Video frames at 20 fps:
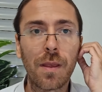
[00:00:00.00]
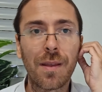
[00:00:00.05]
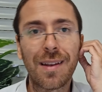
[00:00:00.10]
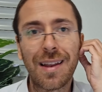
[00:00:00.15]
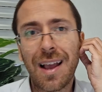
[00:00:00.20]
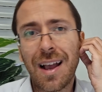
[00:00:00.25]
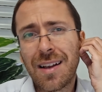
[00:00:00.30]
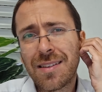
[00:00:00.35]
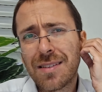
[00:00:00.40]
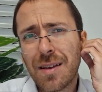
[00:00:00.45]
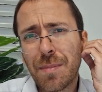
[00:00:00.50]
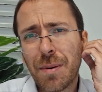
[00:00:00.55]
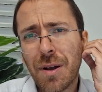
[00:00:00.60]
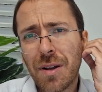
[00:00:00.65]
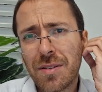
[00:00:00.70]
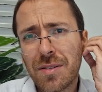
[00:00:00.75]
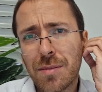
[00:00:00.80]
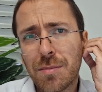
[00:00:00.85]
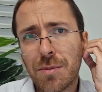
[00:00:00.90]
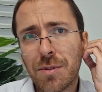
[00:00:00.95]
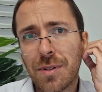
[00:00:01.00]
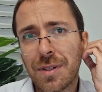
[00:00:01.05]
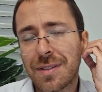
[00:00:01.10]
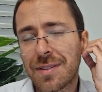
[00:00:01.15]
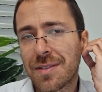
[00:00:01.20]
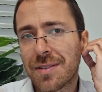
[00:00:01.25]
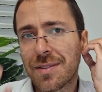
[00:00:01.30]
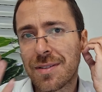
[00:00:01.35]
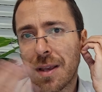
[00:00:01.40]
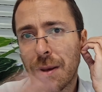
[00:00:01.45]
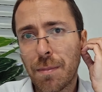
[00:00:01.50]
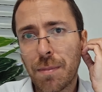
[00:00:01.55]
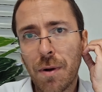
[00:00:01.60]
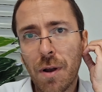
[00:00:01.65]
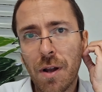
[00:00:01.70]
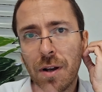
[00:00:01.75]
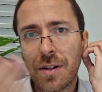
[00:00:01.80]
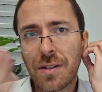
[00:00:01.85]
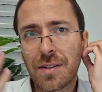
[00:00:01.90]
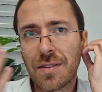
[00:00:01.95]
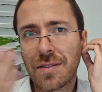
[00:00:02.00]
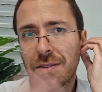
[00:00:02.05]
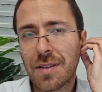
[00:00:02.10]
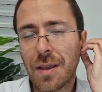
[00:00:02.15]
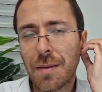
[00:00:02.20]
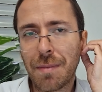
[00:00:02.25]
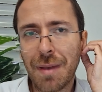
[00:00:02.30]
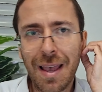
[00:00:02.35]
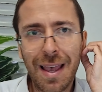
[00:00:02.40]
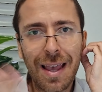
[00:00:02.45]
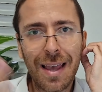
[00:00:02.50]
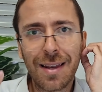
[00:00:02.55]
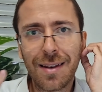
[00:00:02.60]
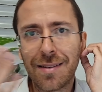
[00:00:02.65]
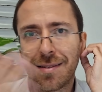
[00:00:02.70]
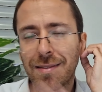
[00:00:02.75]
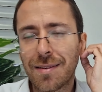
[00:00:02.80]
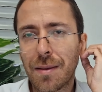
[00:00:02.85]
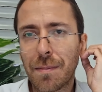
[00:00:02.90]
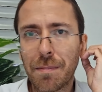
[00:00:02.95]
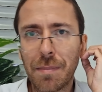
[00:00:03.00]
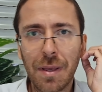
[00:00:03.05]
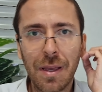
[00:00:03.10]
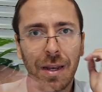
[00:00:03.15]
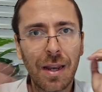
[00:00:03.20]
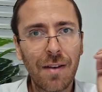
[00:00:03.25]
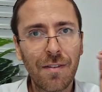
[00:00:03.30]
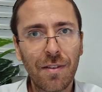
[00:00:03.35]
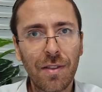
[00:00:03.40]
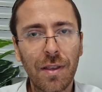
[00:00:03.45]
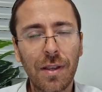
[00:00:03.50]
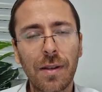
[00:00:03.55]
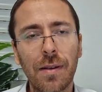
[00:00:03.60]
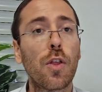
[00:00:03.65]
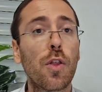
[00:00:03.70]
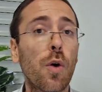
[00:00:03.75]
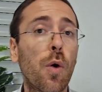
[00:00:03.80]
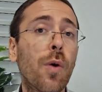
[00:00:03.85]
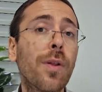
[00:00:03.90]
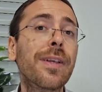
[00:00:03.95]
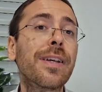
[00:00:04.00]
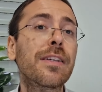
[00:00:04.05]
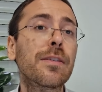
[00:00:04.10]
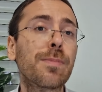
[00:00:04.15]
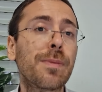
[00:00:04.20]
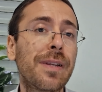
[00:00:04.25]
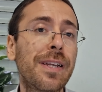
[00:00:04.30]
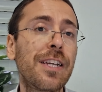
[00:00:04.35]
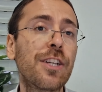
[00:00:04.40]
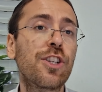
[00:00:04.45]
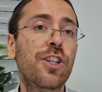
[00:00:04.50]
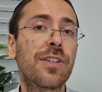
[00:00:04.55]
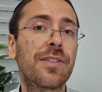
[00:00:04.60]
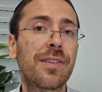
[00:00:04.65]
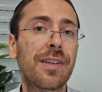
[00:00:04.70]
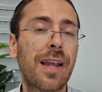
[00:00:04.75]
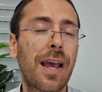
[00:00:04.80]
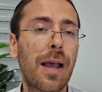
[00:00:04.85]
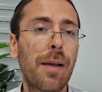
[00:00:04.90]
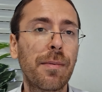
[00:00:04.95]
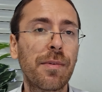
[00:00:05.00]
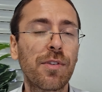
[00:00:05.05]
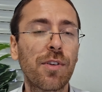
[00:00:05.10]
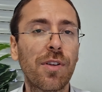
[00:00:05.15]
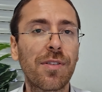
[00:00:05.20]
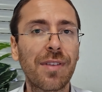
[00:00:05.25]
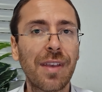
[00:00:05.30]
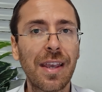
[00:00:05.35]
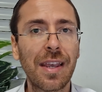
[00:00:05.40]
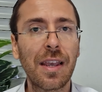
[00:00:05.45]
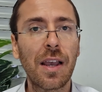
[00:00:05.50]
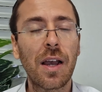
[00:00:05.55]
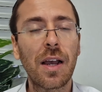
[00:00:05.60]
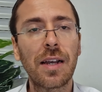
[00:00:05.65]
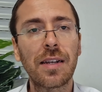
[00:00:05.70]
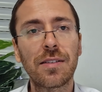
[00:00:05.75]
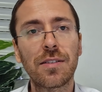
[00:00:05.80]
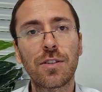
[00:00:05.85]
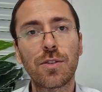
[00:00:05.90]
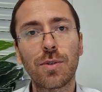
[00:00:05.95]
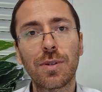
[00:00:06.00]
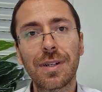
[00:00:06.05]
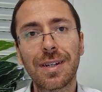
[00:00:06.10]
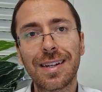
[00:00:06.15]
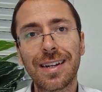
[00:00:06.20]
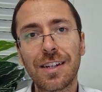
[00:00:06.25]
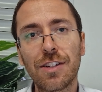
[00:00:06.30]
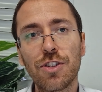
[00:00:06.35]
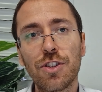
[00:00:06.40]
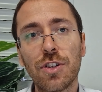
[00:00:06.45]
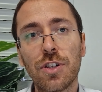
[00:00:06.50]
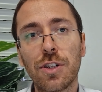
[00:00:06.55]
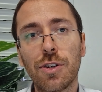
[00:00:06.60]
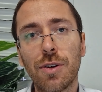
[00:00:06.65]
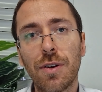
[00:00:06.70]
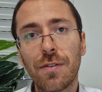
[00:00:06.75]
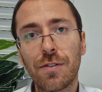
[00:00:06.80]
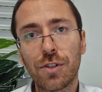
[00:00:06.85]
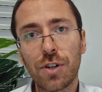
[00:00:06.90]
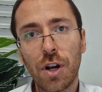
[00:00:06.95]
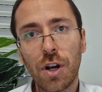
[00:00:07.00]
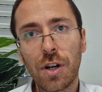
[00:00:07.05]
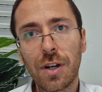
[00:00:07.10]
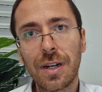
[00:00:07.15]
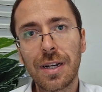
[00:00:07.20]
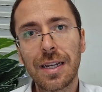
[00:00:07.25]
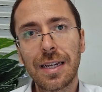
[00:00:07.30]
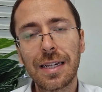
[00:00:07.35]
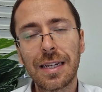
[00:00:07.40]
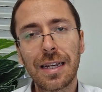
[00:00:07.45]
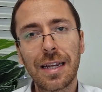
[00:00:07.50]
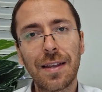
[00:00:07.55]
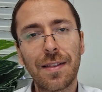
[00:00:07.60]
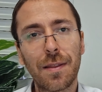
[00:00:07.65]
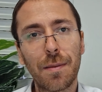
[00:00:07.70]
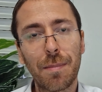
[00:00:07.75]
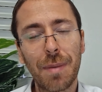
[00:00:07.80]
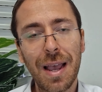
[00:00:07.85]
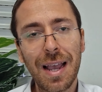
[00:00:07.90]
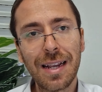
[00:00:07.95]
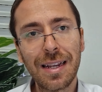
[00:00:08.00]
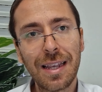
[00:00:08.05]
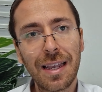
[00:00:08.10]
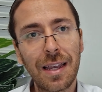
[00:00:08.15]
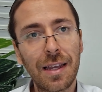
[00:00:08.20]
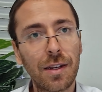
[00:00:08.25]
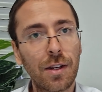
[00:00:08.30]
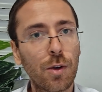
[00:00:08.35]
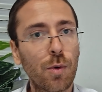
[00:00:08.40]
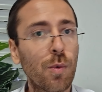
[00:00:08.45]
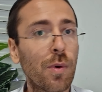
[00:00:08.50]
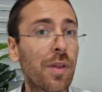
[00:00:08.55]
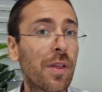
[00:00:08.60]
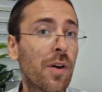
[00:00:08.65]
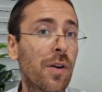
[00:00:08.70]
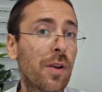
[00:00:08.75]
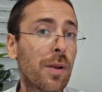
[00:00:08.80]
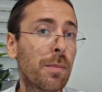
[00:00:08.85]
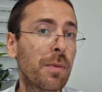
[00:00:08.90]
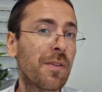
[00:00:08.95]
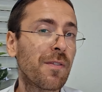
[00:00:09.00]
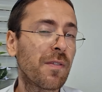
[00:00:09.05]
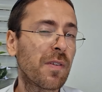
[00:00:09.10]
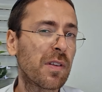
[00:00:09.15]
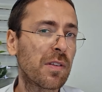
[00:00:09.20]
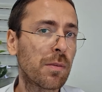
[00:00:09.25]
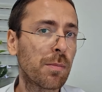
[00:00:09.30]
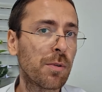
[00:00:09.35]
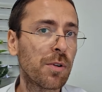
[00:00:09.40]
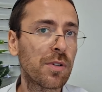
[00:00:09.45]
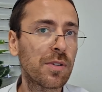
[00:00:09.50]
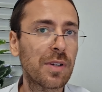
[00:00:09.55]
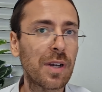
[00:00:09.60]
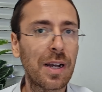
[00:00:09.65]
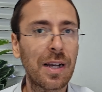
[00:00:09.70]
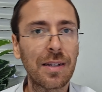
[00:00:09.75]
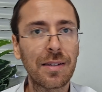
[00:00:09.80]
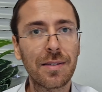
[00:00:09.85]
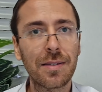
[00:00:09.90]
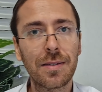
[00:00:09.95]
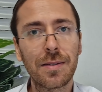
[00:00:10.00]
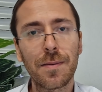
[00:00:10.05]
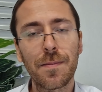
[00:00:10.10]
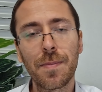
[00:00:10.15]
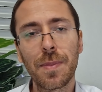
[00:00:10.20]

Now, how's that possible? It's the same product, the same ad, the same bid, everything. The only explanation is that Amazon's AI is doing an extra degree of targeting in the back end without it being visible to us.